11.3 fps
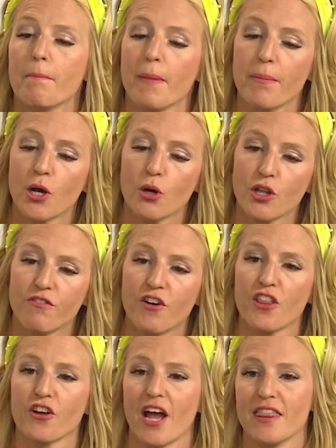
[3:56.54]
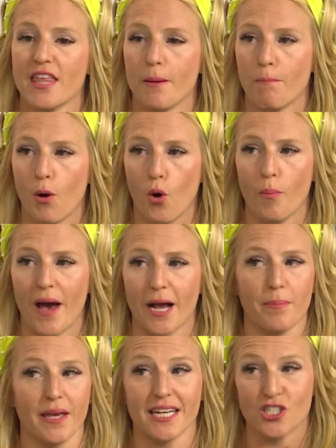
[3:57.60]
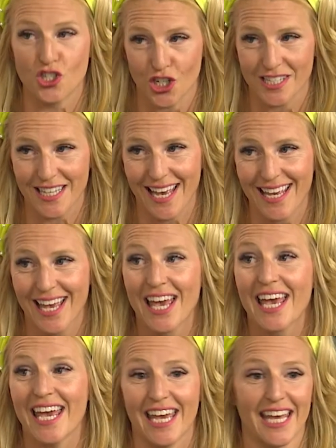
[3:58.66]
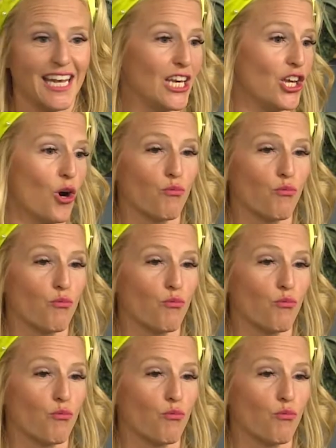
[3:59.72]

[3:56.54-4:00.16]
maybe go a little farther and then pull back because just like in, you know,